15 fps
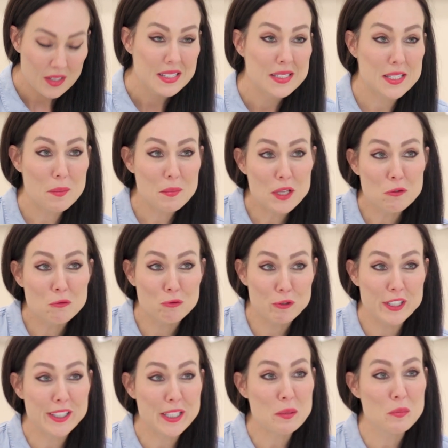Something
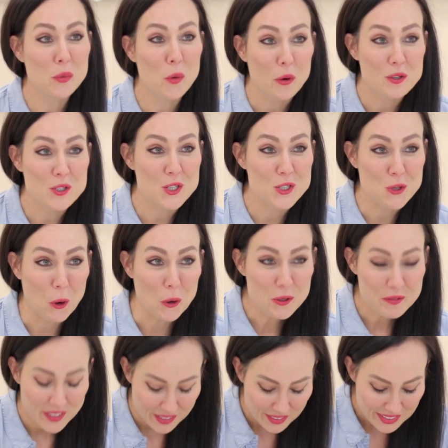really important to note
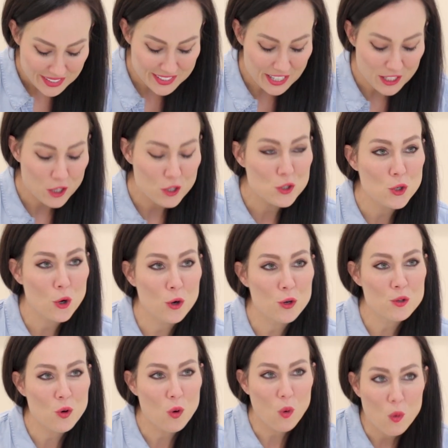is that you don't
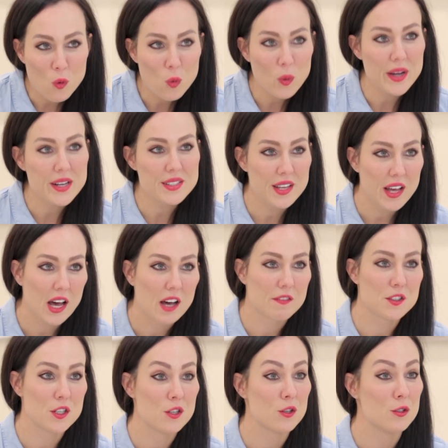always have
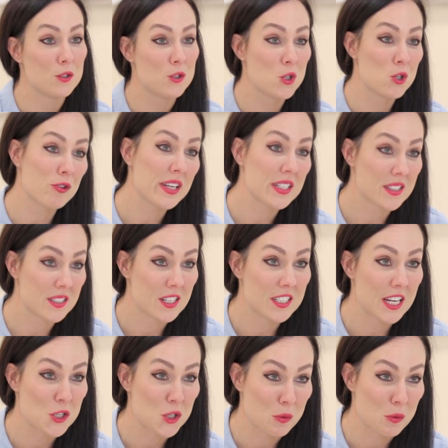to use treats to teach